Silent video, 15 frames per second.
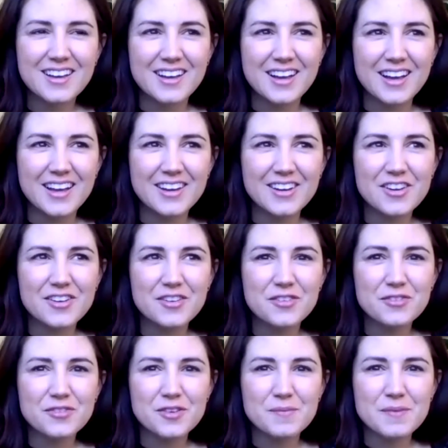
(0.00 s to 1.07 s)
I know
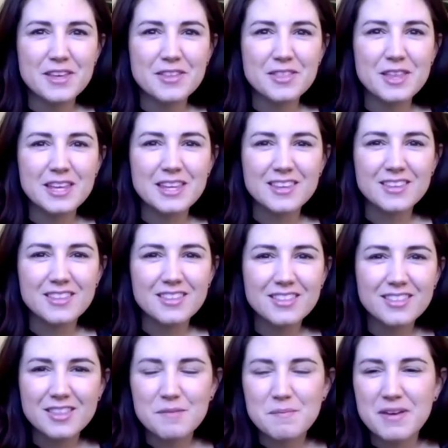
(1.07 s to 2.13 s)
for me, like
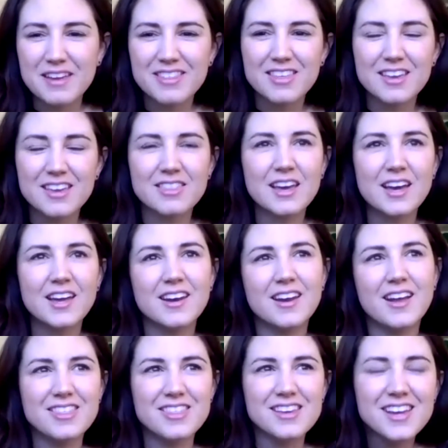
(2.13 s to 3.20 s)
the big thing that
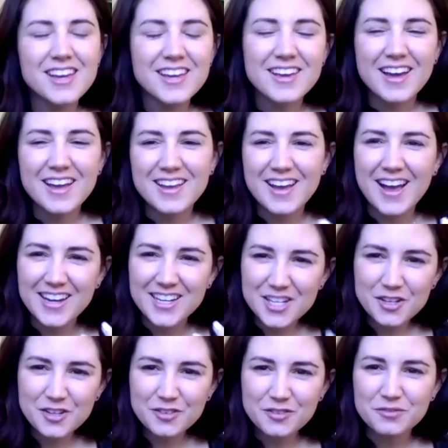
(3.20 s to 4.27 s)
I think I kind
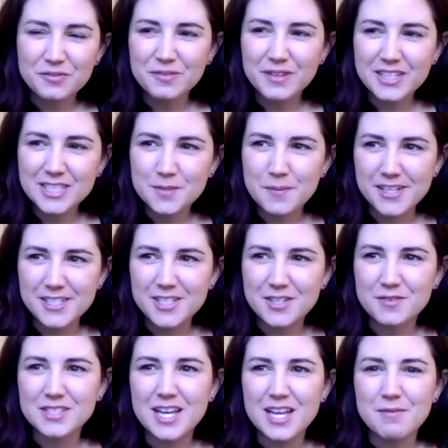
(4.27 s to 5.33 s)
of expected
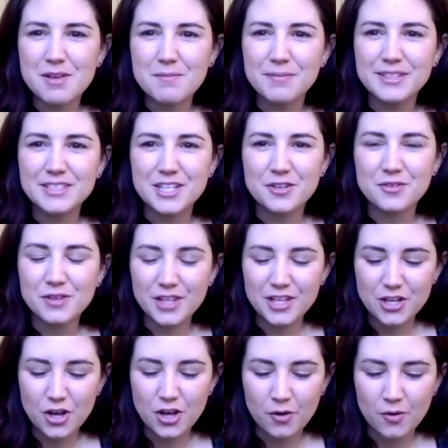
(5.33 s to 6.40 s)
was coming, but didn't really
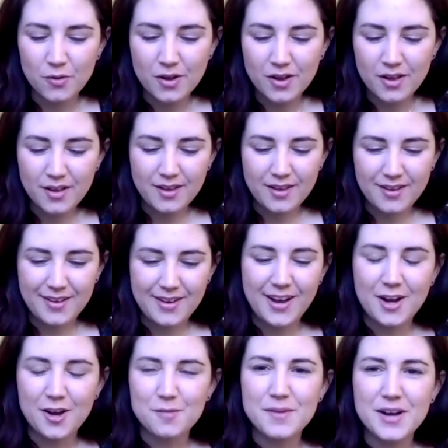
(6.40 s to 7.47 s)
know
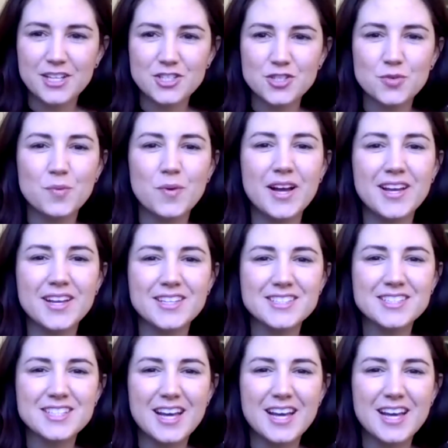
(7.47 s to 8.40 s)
how much was